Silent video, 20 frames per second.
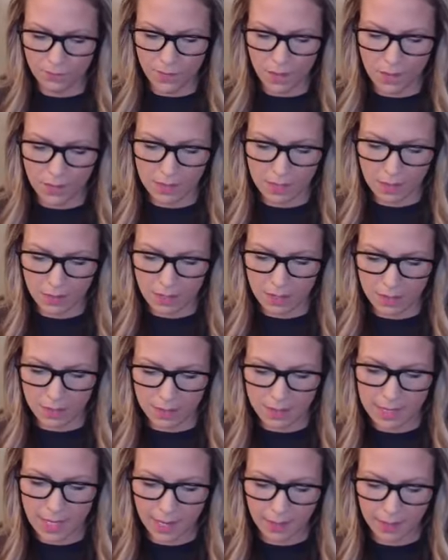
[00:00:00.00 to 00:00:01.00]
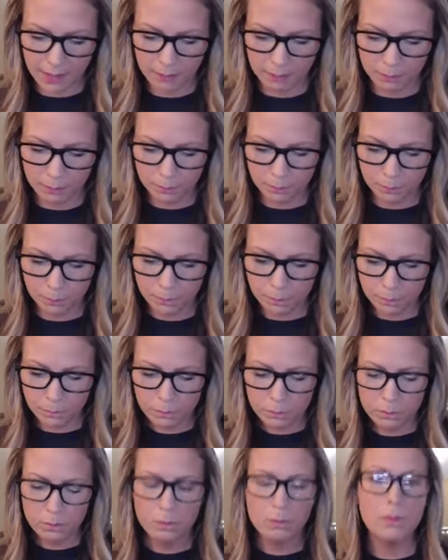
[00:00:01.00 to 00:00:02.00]
I'll tell you in a second.
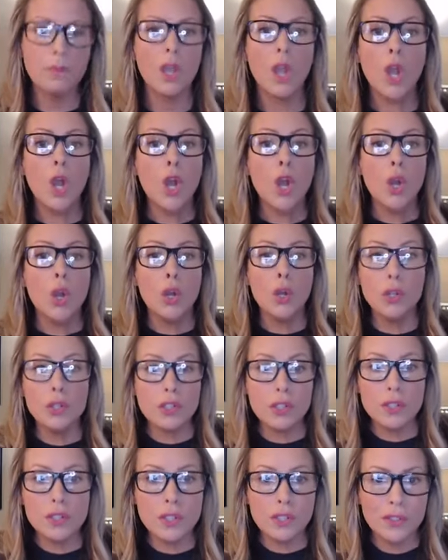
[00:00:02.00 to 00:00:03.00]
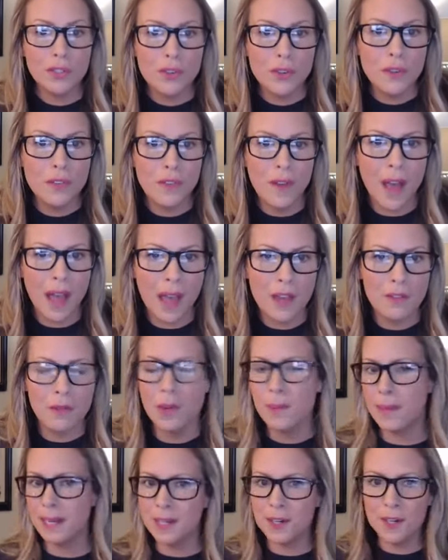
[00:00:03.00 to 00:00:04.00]
Who's your circle of five?
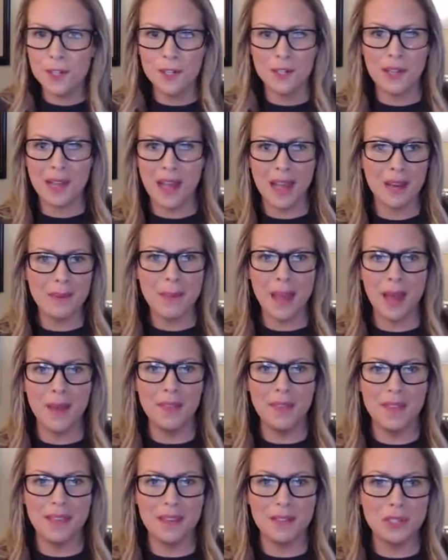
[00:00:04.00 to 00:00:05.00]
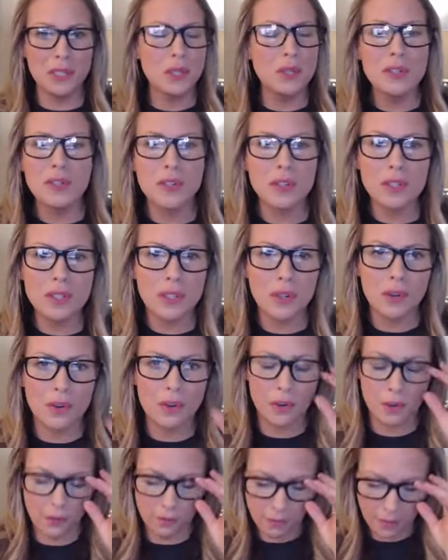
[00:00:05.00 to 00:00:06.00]
We've been hearing a lot about this. Who's your
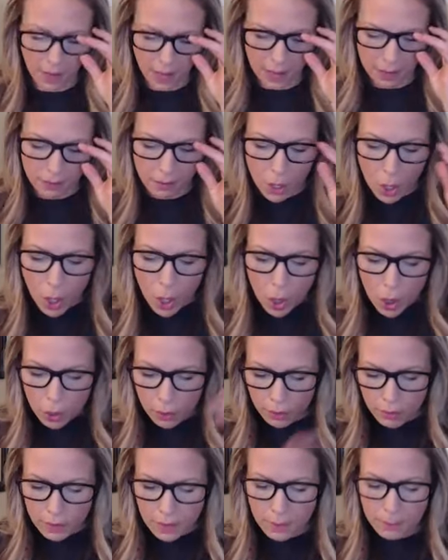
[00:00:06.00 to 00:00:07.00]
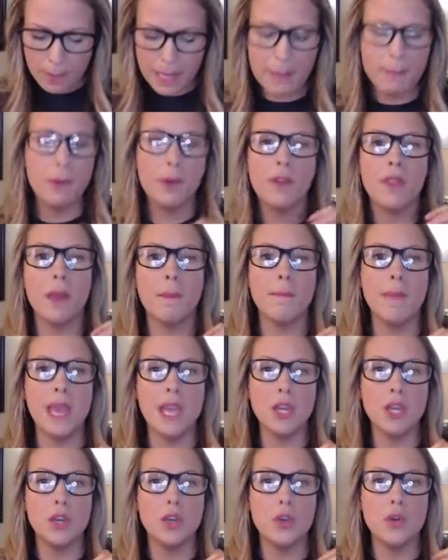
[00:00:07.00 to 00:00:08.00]
circle of five? Who are the people that
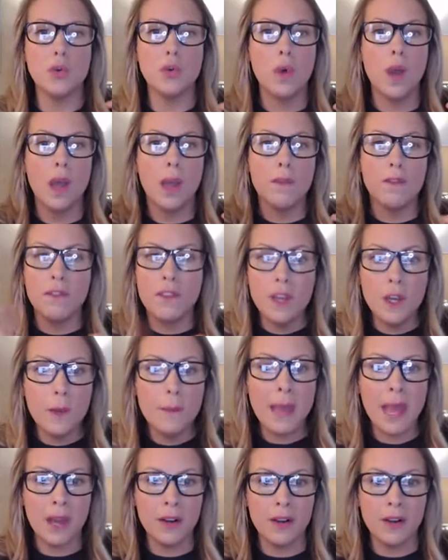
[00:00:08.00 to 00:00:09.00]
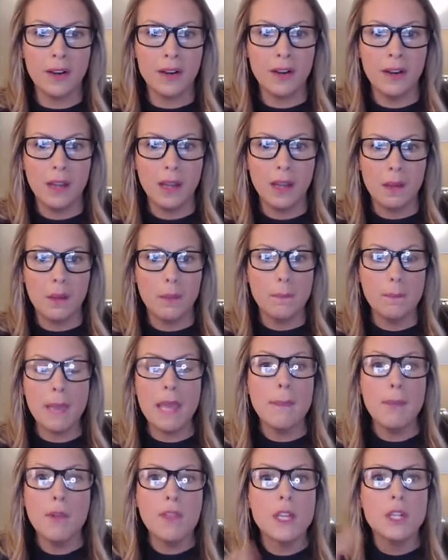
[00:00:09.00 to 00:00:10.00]
make you feel better,
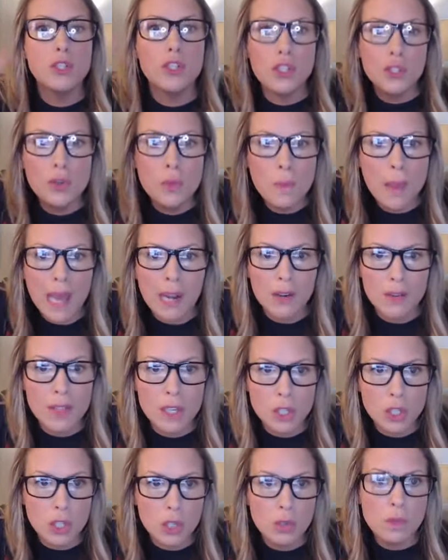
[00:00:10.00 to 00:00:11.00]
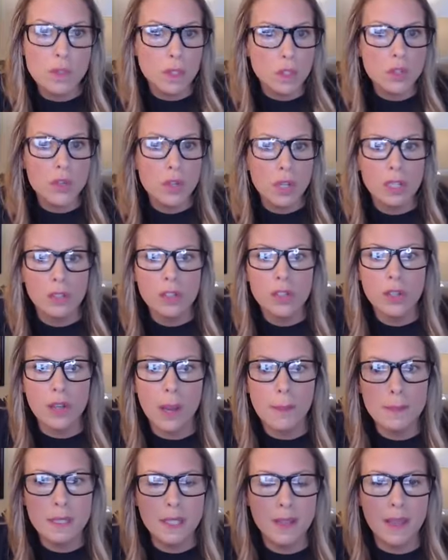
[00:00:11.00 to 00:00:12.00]
people that do better than you so you can look
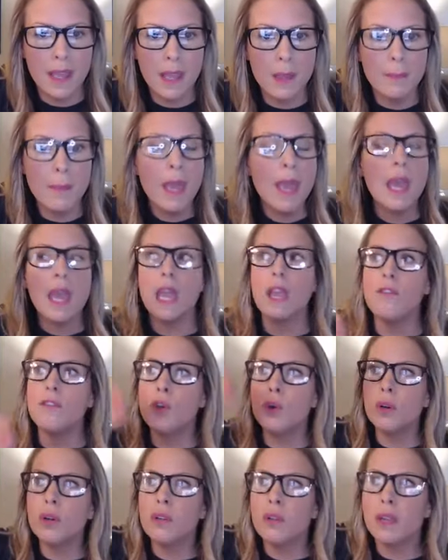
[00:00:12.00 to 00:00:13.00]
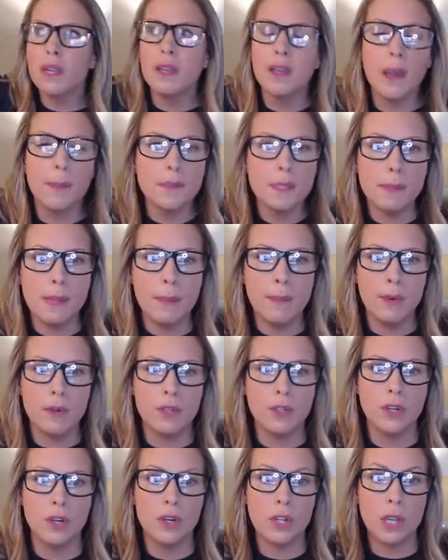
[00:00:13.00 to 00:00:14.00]
up to them. If you're looking up to people
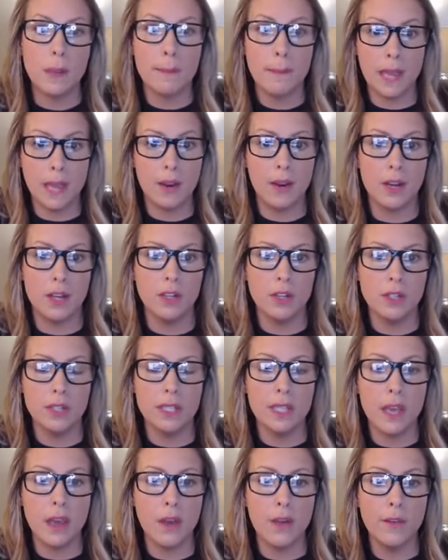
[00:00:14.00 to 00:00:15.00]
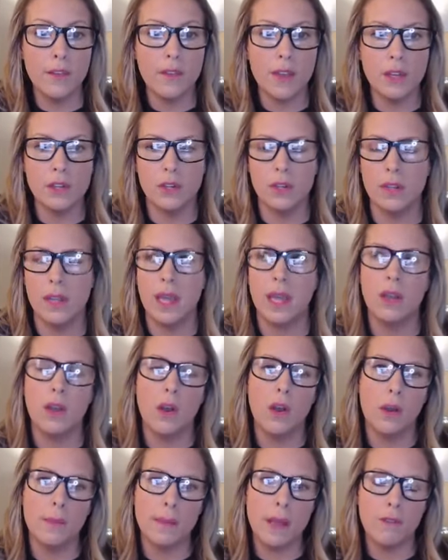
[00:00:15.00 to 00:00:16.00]
and you're comparing yourself and you're like,
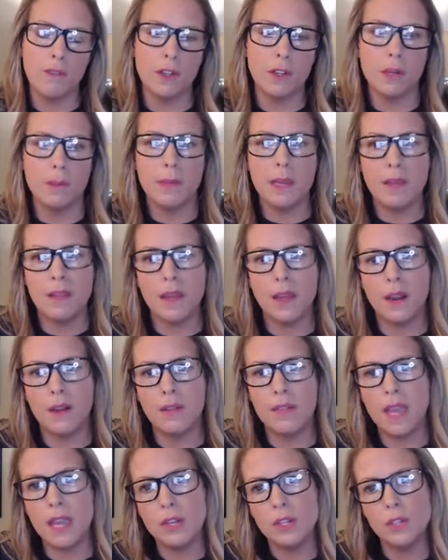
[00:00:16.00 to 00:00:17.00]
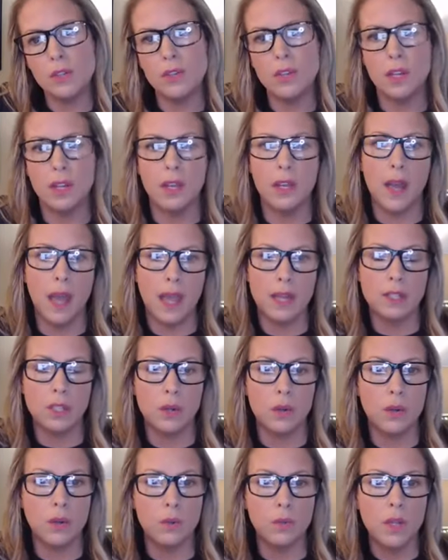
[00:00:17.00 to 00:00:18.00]
oh, I'm never going to be there, they do good, I
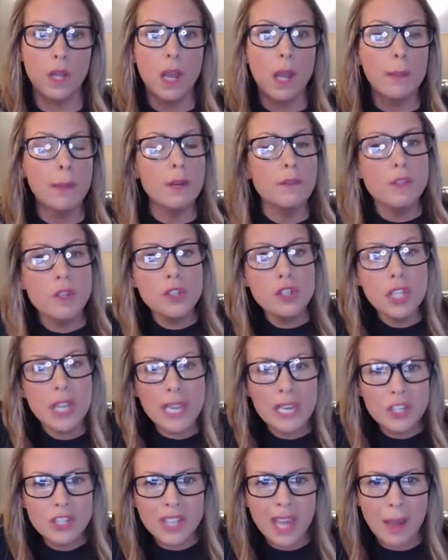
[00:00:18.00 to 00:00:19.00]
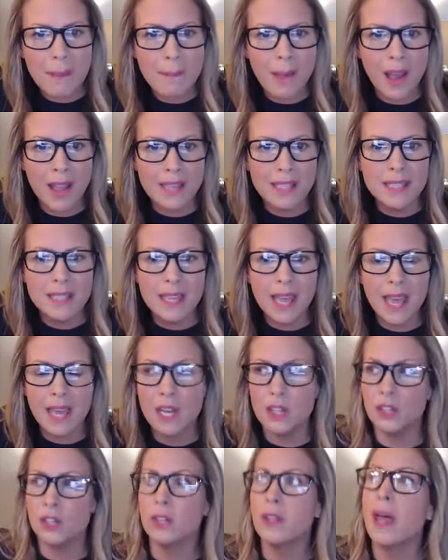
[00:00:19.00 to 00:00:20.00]
don't. But if you change that mindset
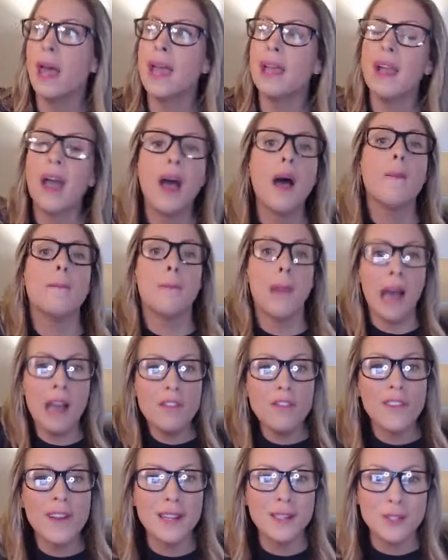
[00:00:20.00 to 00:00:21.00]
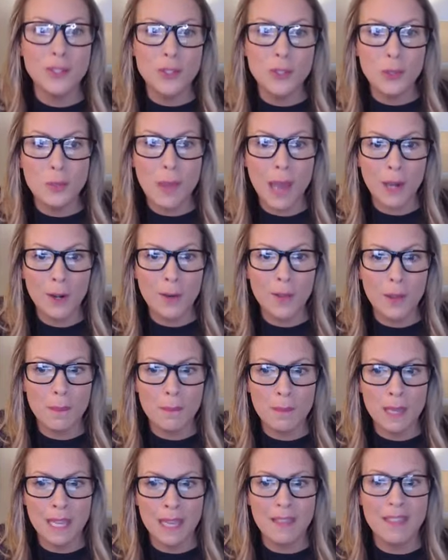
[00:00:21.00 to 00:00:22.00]
and you're like, my friends do better than
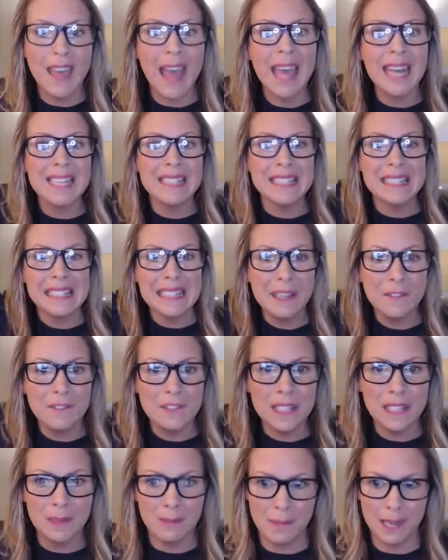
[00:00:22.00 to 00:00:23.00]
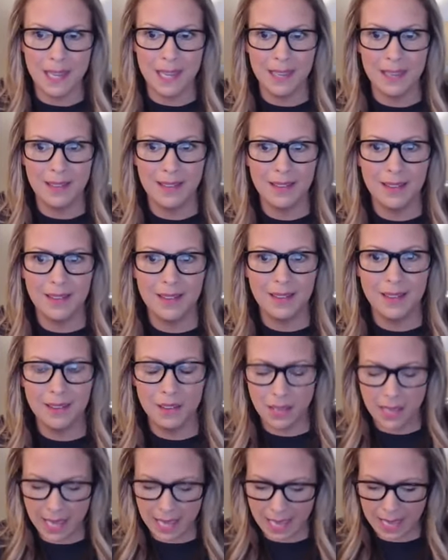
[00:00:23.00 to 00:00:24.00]
me, that is lifting me.
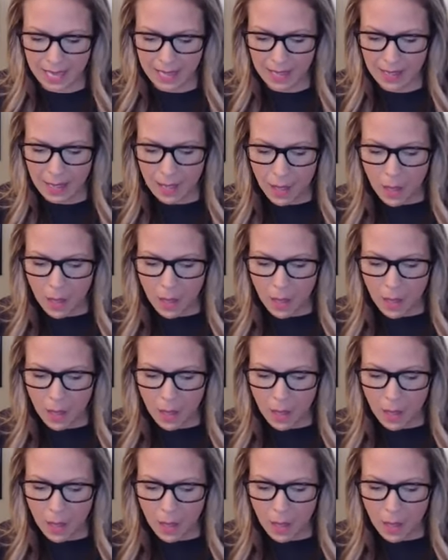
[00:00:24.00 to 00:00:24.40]
Okay?